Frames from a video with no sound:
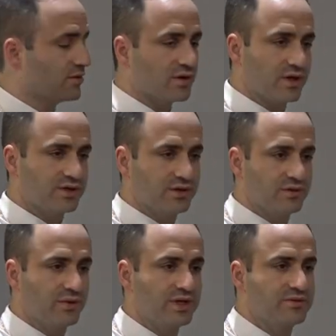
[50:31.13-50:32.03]
There are
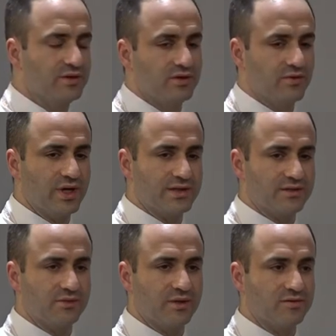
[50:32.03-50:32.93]
actually ways we do that,
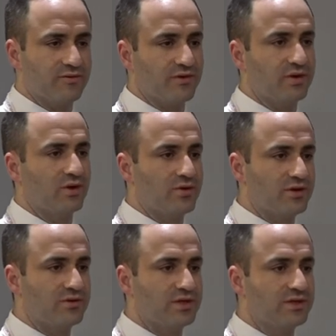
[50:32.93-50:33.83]
sometimes with very low
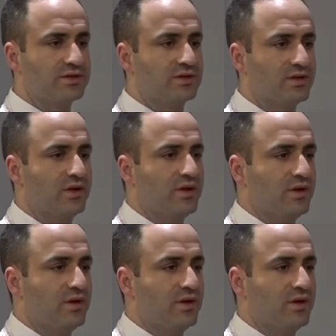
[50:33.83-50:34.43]
doses